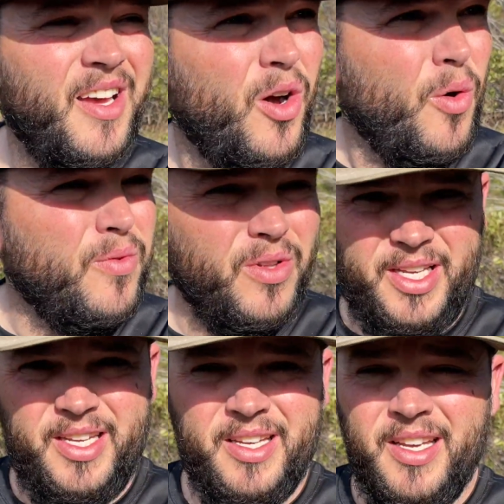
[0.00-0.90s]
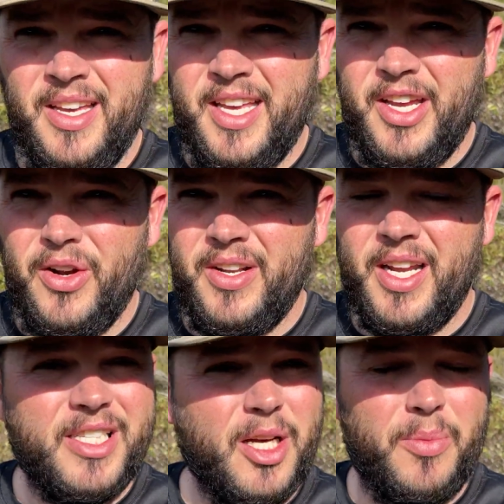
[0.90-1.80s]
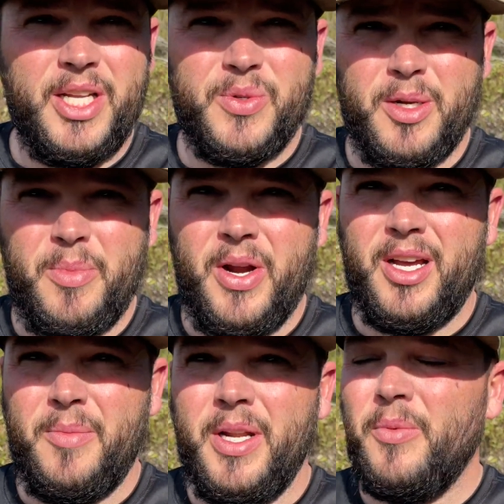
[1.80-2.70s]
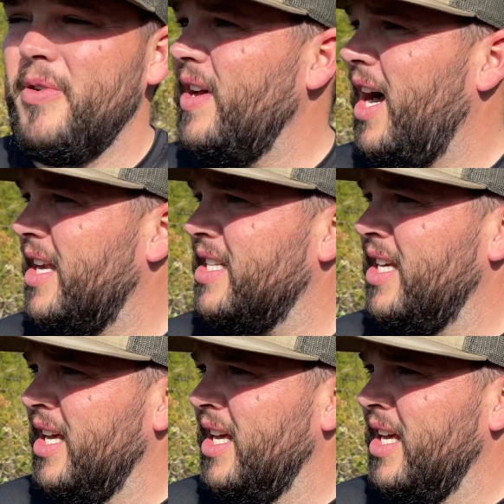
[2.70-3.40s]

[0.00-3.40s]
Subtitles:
hopefully here in the next couple of days we get a bear coming in. We've got